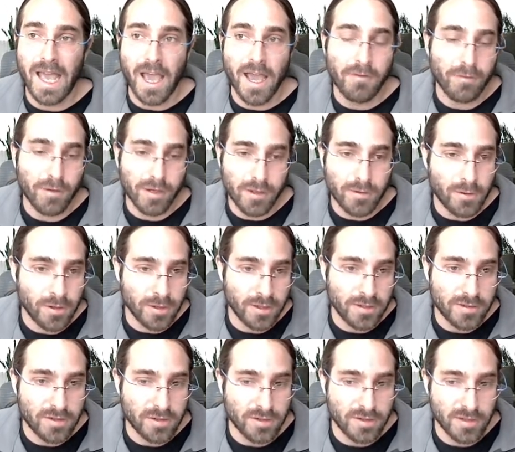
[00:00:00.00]
every coin
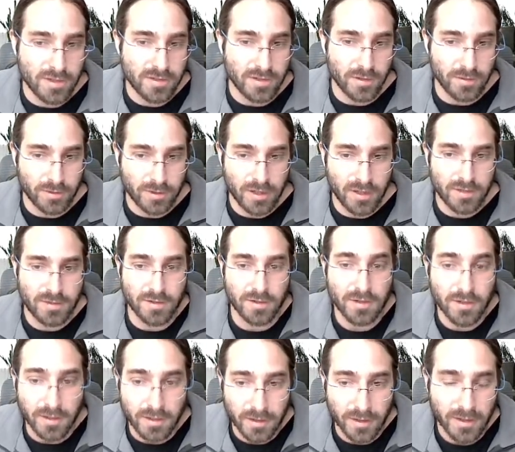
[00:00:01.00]
is just its own
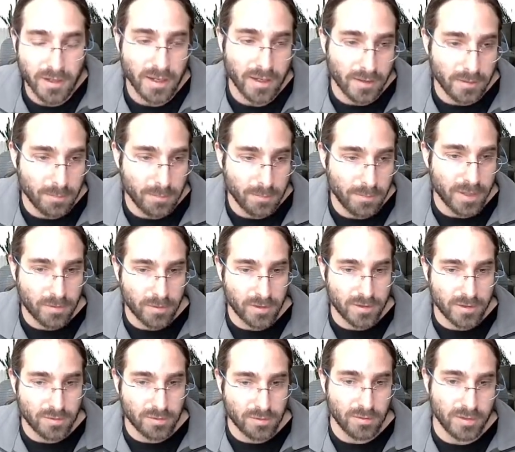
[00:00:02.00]
cluster, and
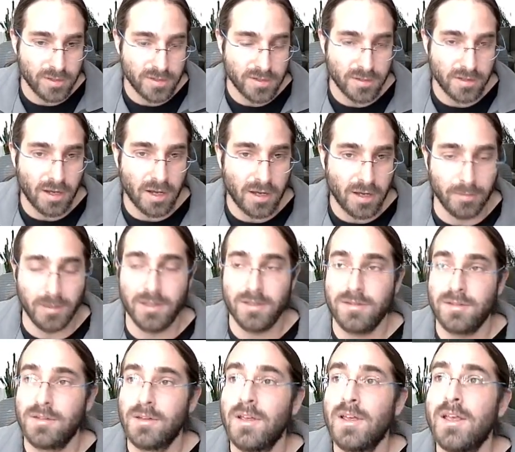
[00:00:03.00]
Bitcoin is truly
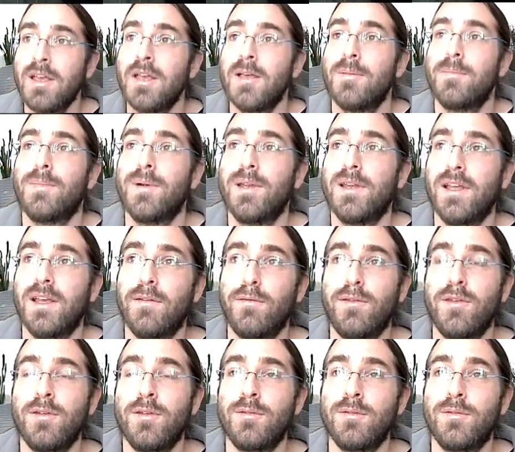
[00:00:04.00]
pseudonymous. But
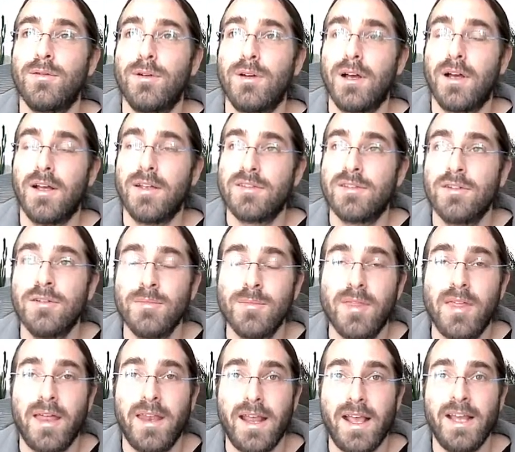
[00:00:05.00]
if you
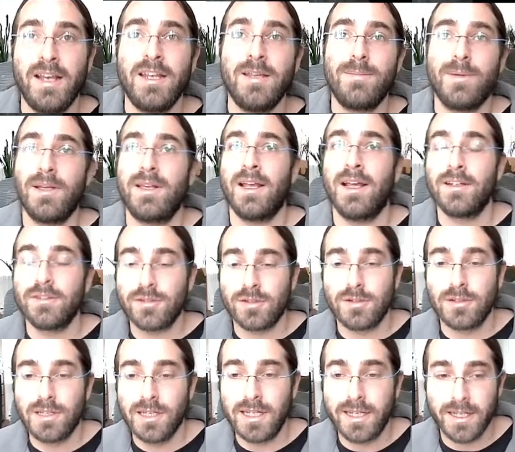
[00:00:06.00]
assume that any
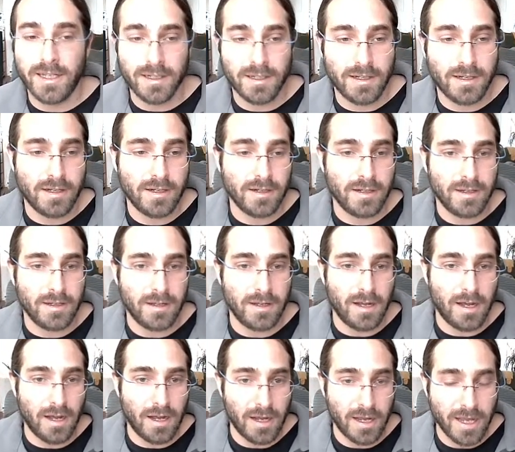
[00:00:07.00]
potential link
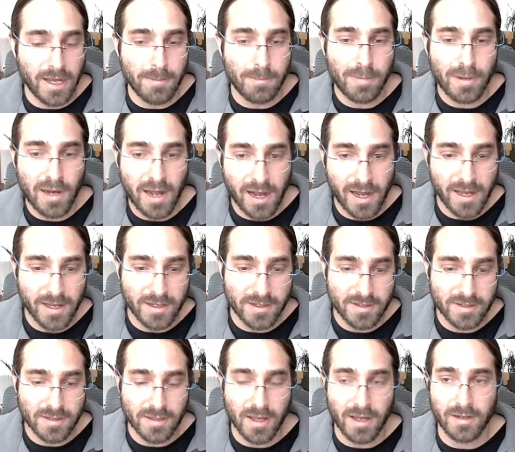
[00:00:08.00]

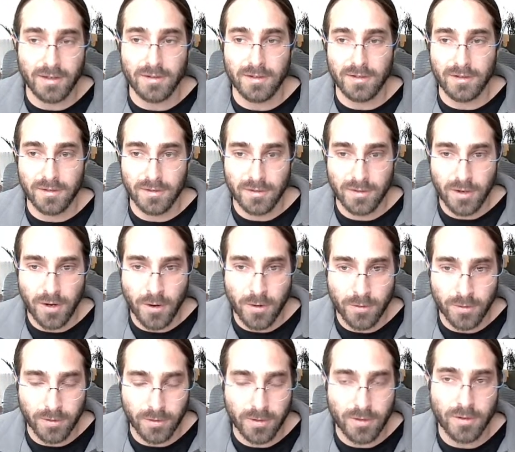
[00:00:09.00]
implies that
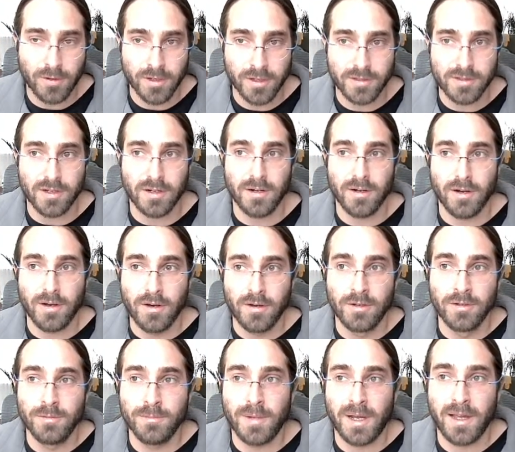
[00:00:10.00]
coins are
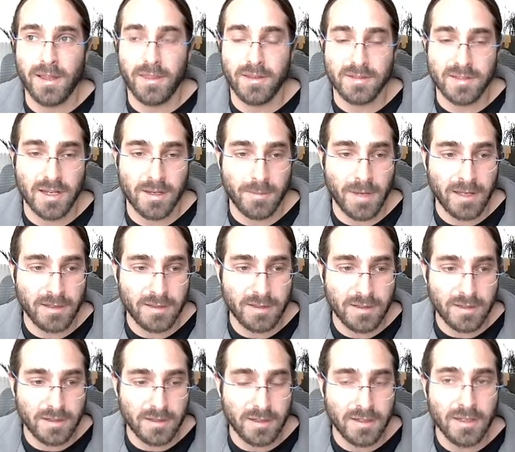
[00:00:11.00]
owned by the same
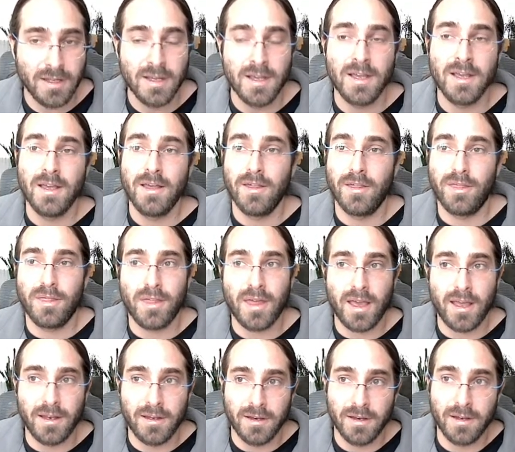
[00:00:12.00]
entity,
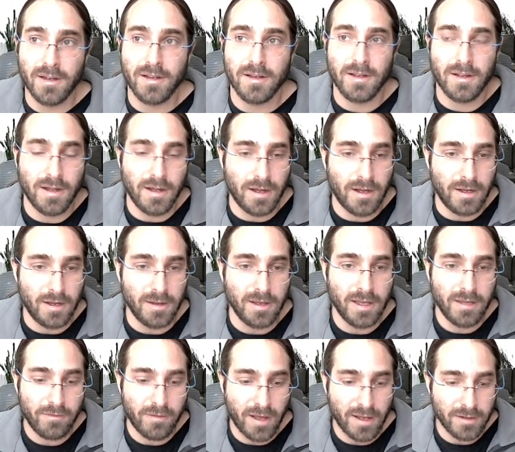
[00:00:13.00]
then
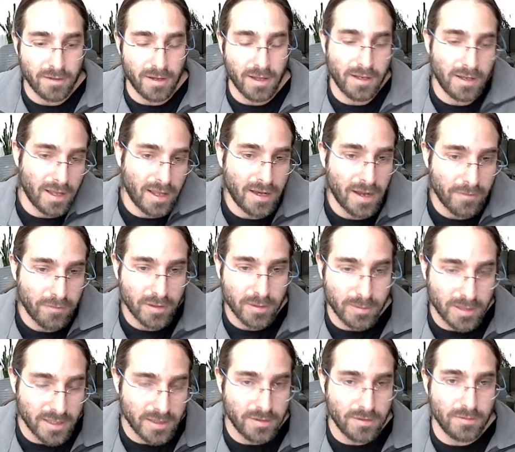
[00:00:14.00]

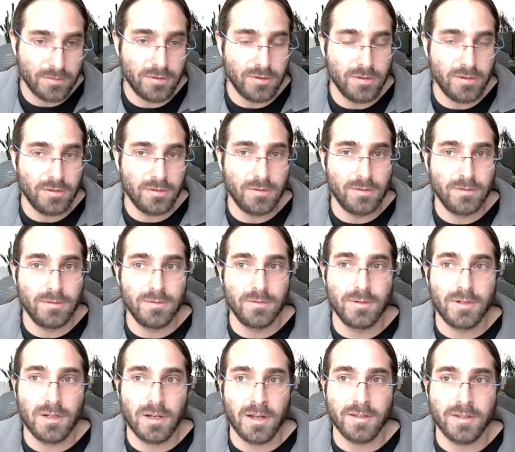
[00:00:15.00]
inevitably you
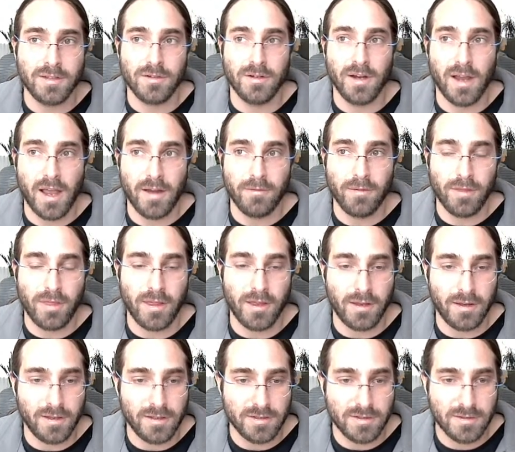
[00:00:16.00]
cluster
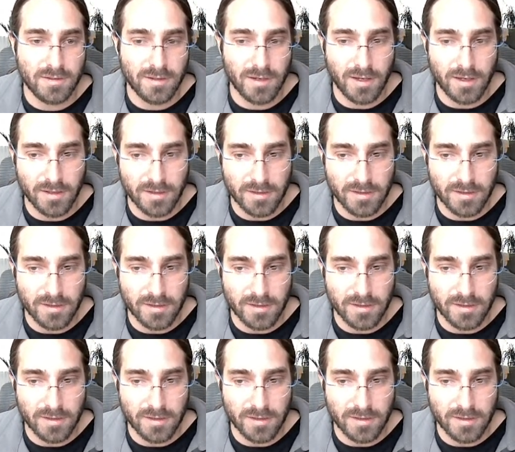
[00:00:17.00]
everything as